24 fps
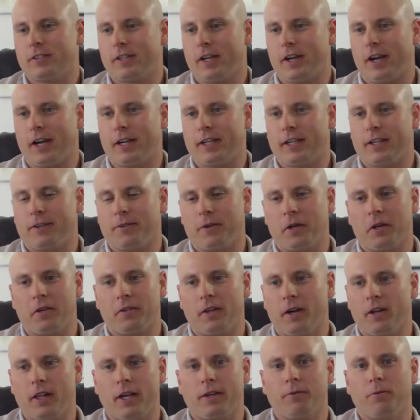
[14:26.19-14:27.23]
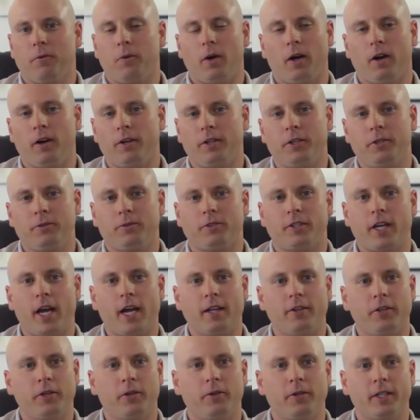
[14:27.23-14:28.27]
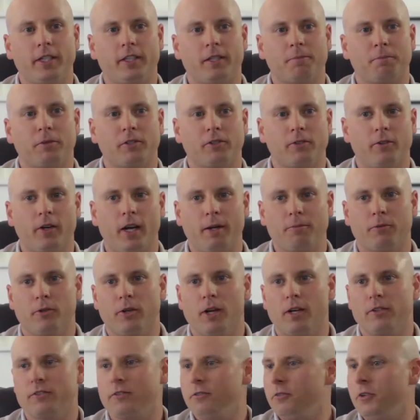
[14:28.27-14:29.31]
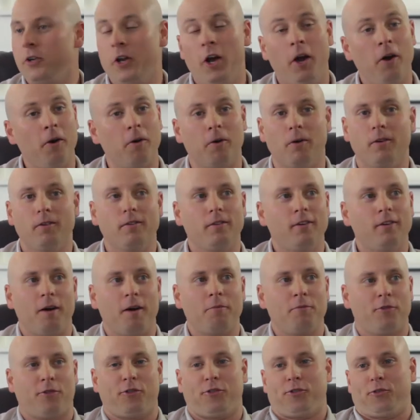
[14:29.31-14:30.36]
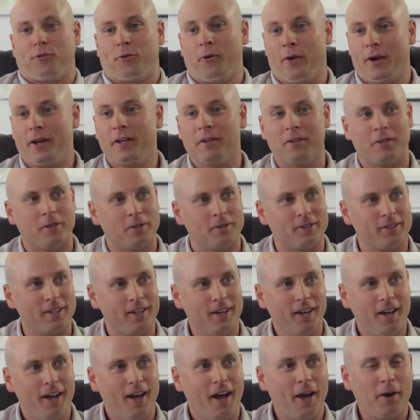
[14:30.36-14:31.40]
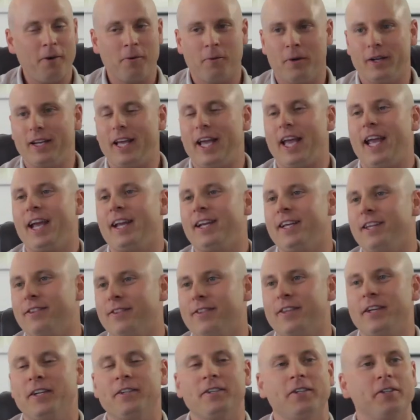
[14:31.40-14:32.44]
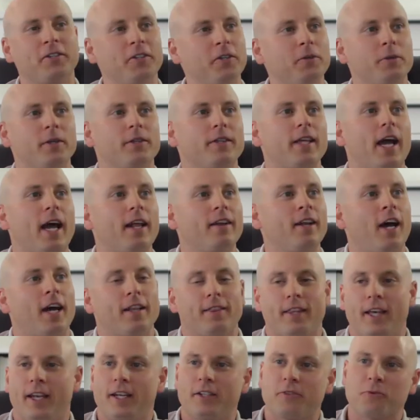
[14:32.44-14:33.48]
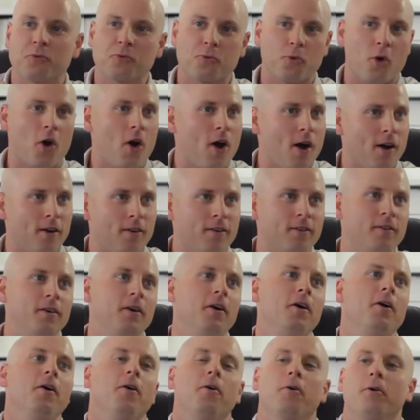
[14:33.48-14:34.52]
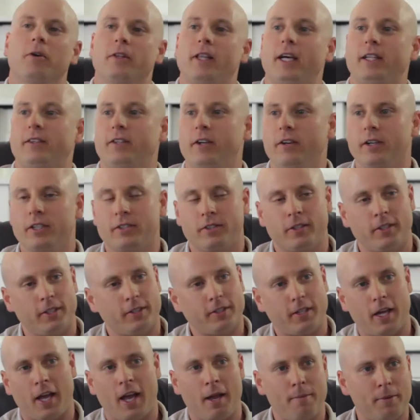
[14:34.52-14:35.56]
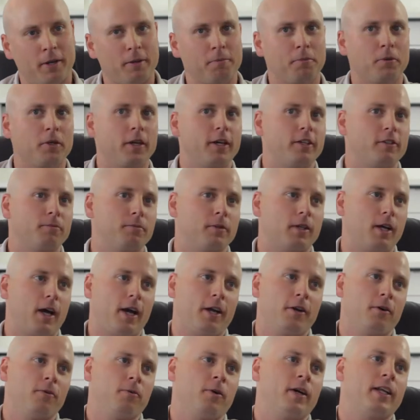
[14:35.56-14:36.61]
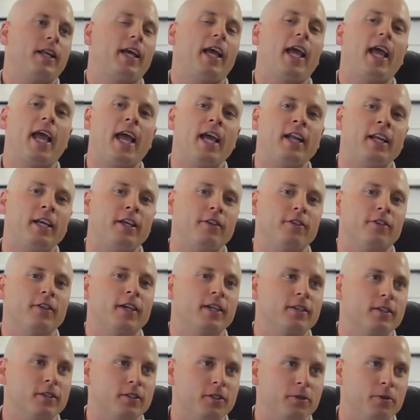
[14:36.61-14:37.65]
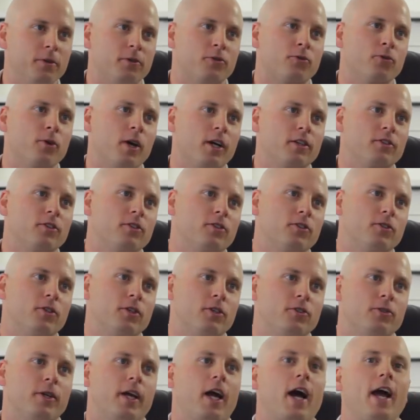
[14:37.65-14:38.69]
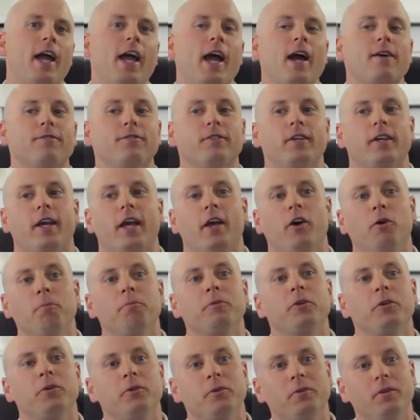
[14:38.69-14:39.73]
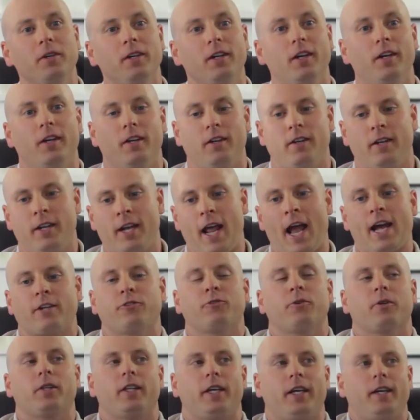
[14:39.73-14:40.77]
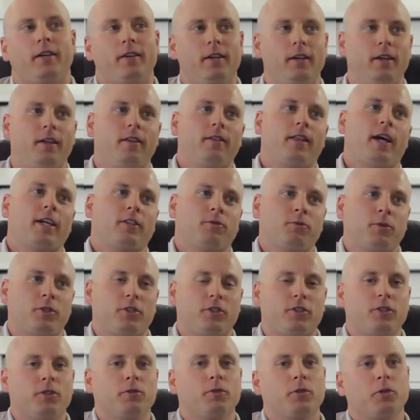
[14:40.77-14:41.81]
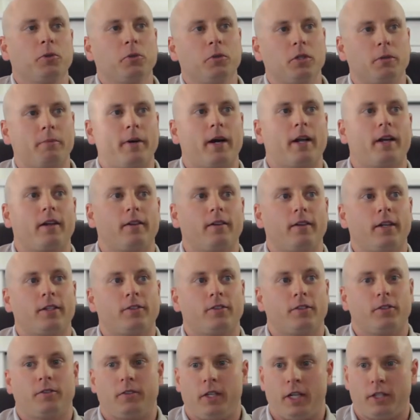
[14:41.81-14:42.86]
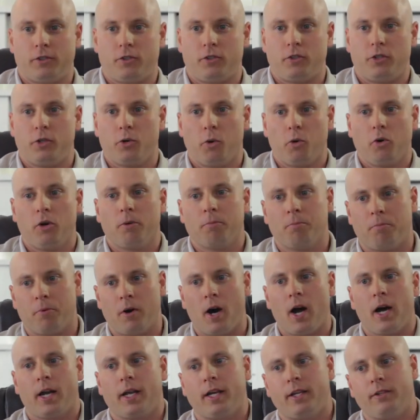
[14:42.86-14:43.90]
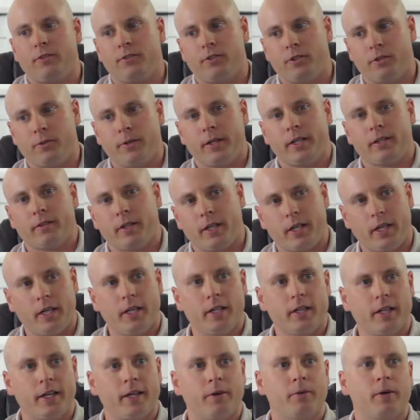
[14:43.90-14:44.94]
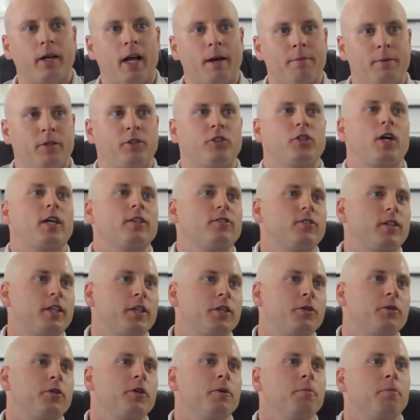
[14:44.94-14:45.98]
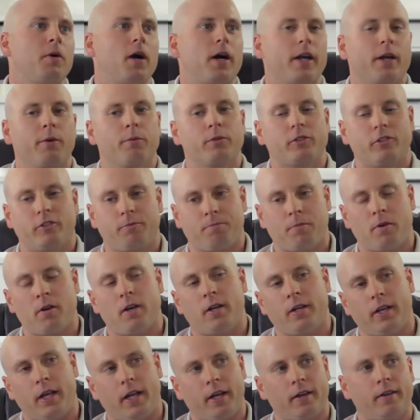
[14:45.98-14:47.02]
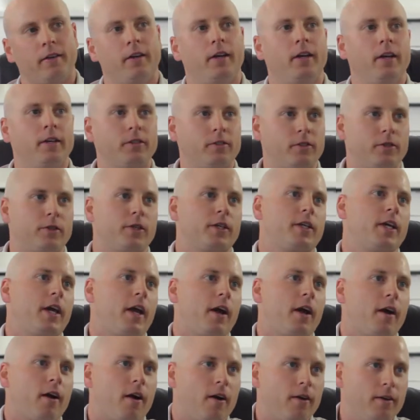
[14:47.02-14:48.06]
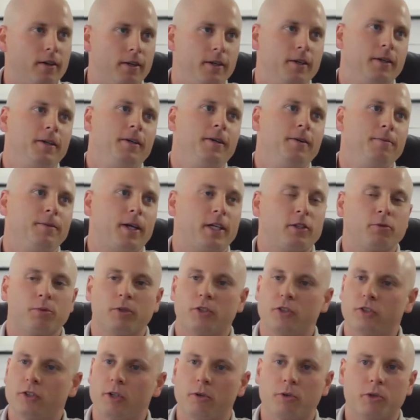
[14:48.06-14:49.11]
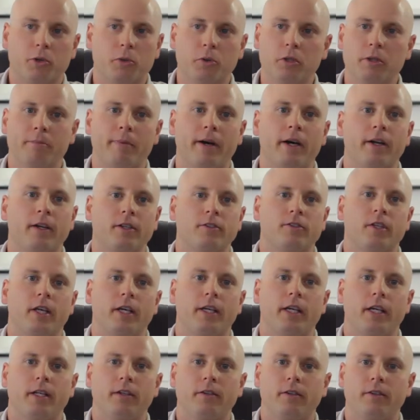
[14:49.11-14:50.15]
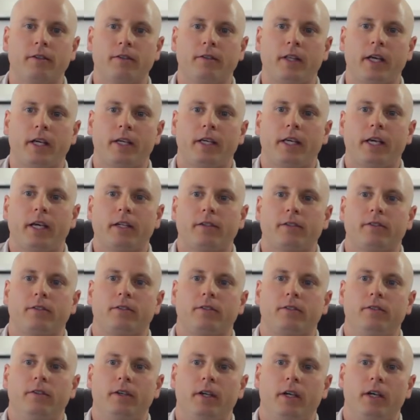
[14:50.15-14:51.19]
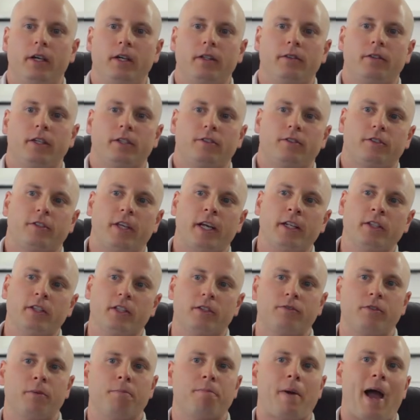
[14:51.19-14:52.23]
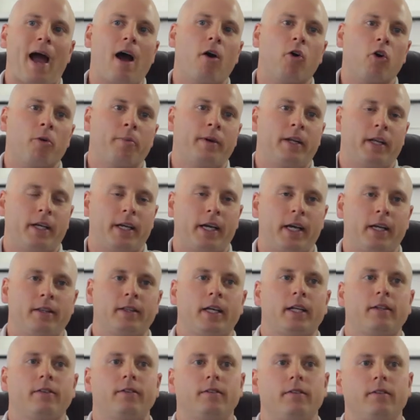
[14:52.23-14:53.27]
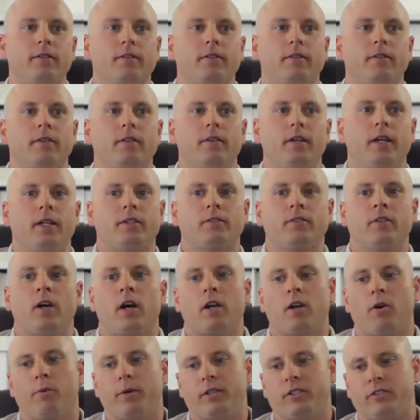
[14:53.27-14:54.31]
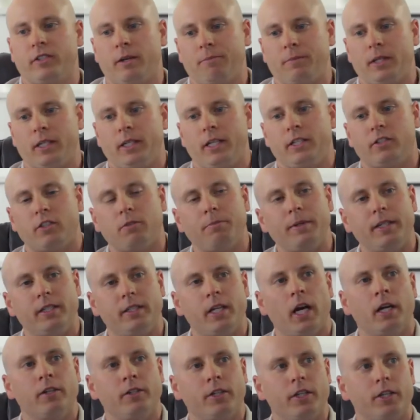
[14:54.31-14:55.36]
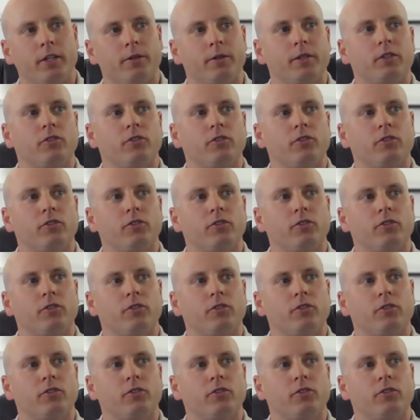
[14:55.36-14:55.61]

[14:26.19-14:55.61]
I, I get they're like, well, aren't you sad that you don't get to prescribe drugs? No, I'm thrilled. I don't want anything to do with that. Not that it's wrong or that there isn't a time and a place, but I don't want anything to do with drugs and surgery. I have to help you naturally that's what's so cool about it. It's, it's your body doing the healing when I'm adjusting you, your body responding to the care. That's what's so cool about it is they get, they get this sense of empowerment again that it's not always something needs to be done to you.